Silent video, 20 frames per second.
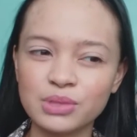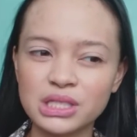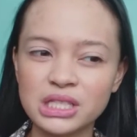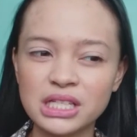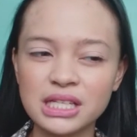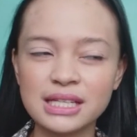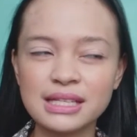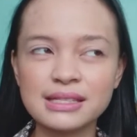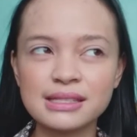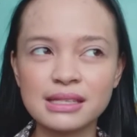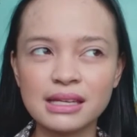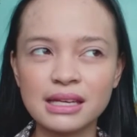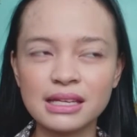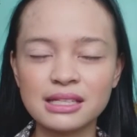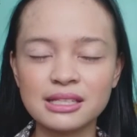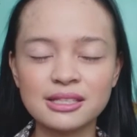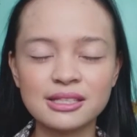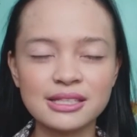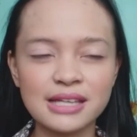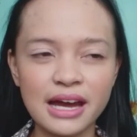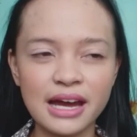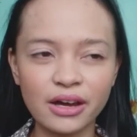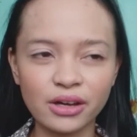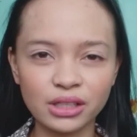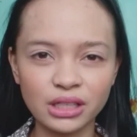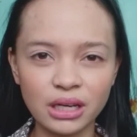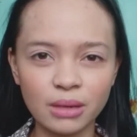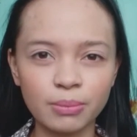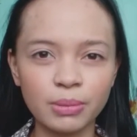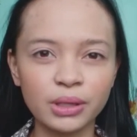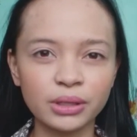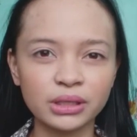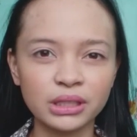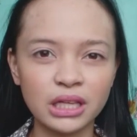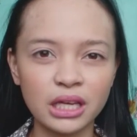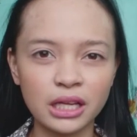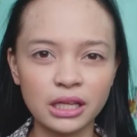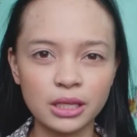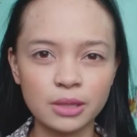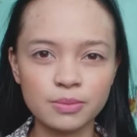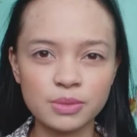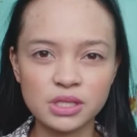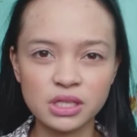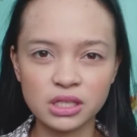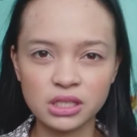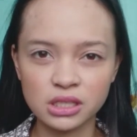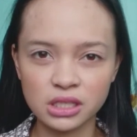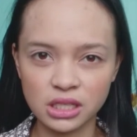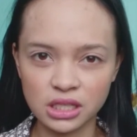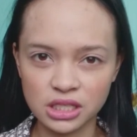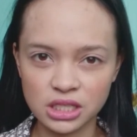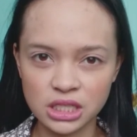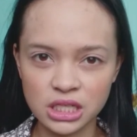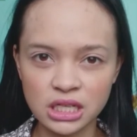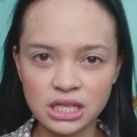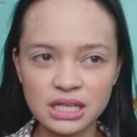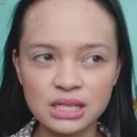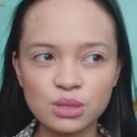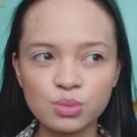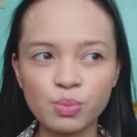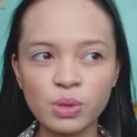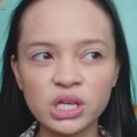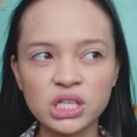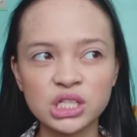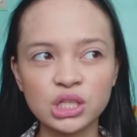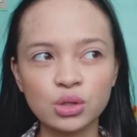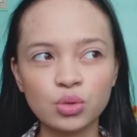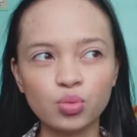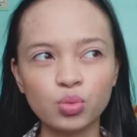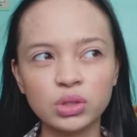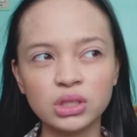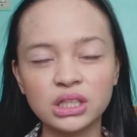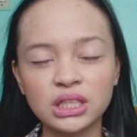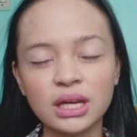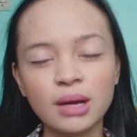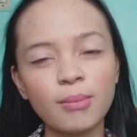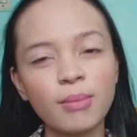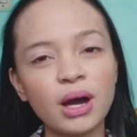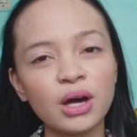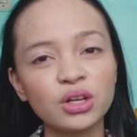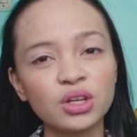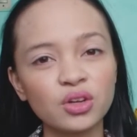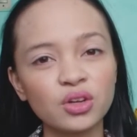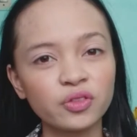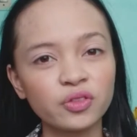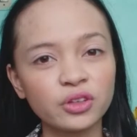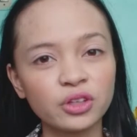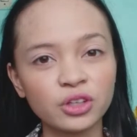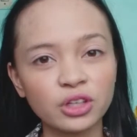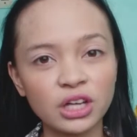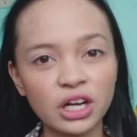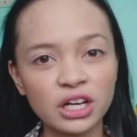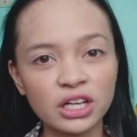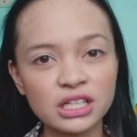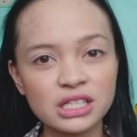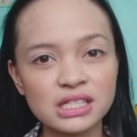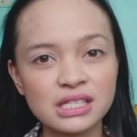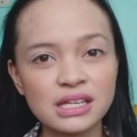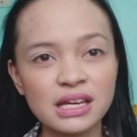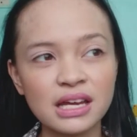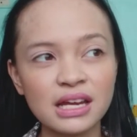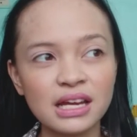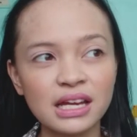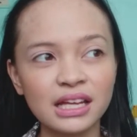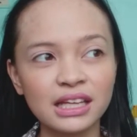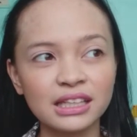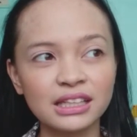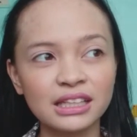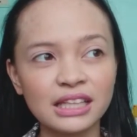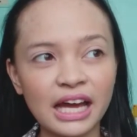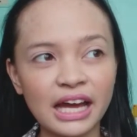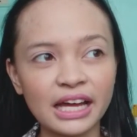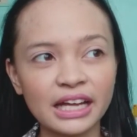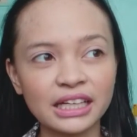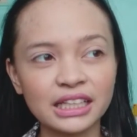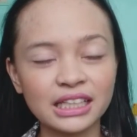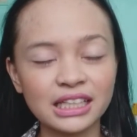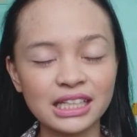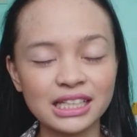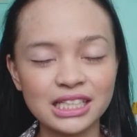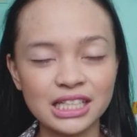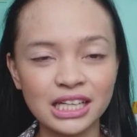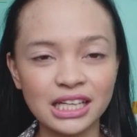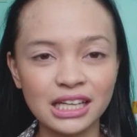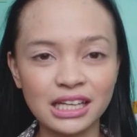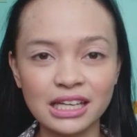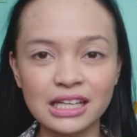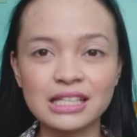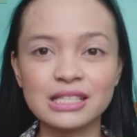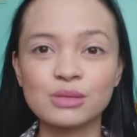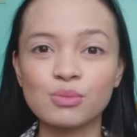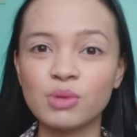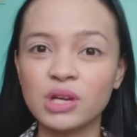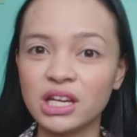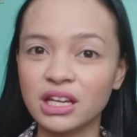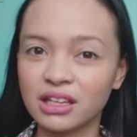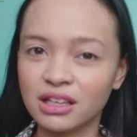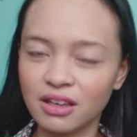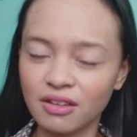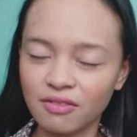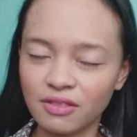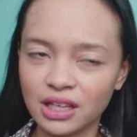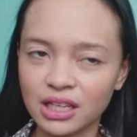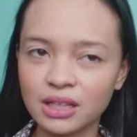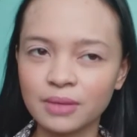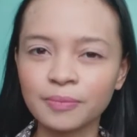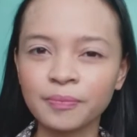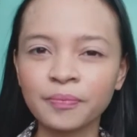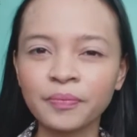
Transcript: She is in doubt about Caleb's condition, especially with the amount drugs that he is being given.